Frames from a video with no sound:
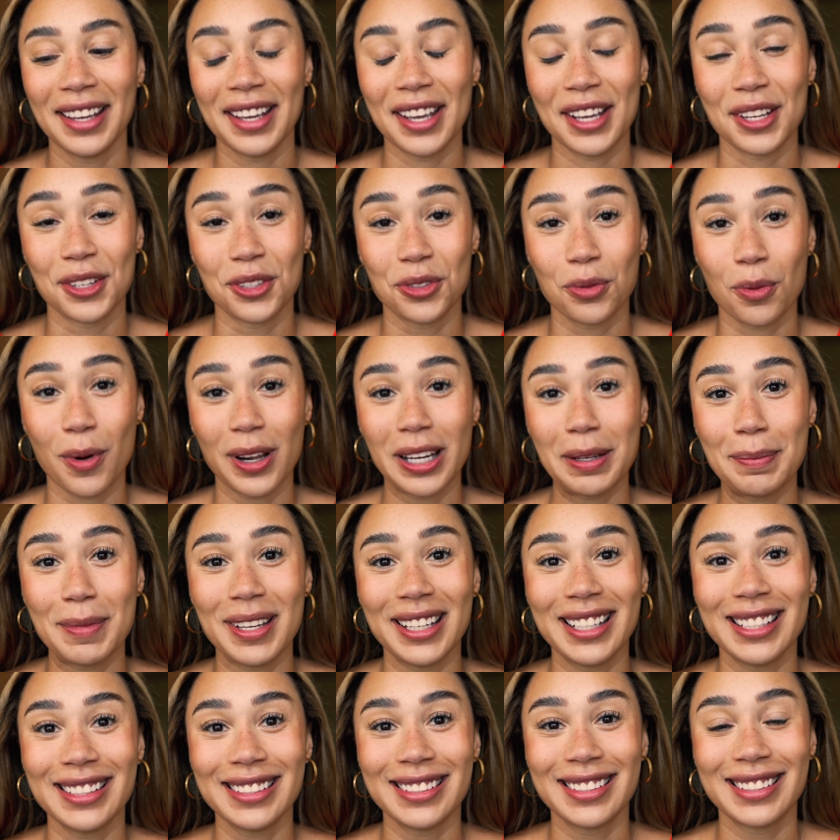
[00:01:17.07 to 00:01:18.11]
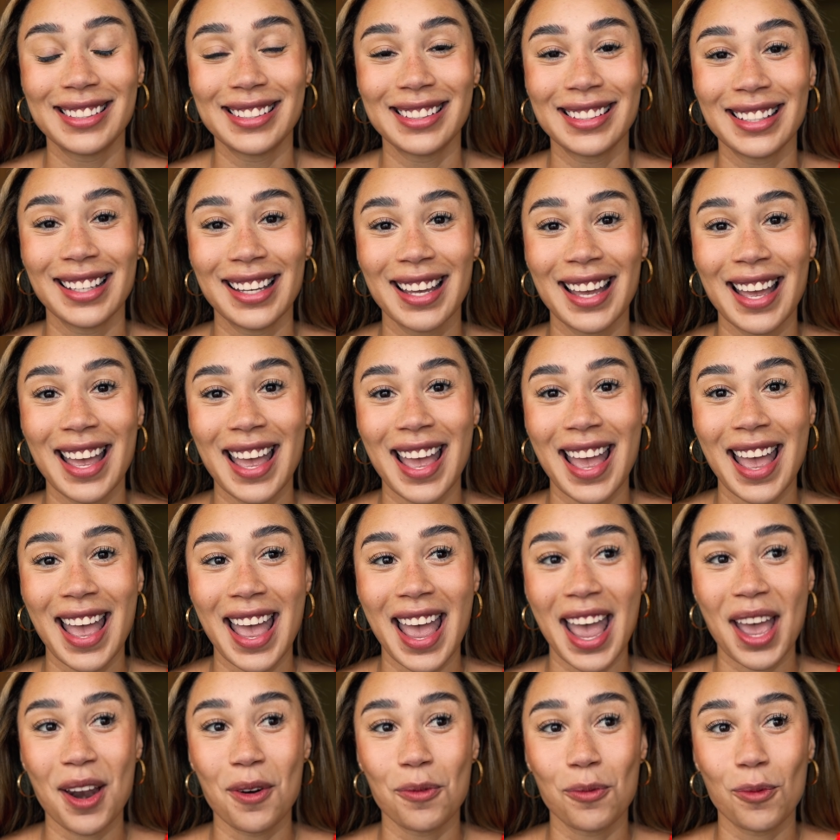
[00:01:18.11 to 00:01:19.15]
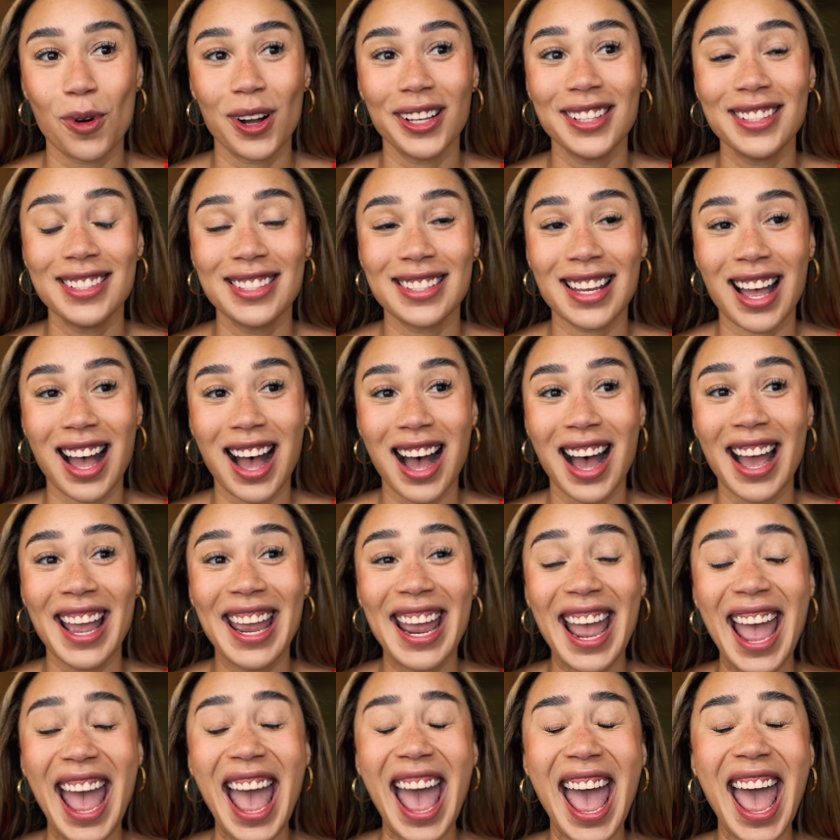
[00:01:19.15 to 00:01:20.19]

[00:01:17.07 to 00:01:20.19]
in 20 minutes, and once I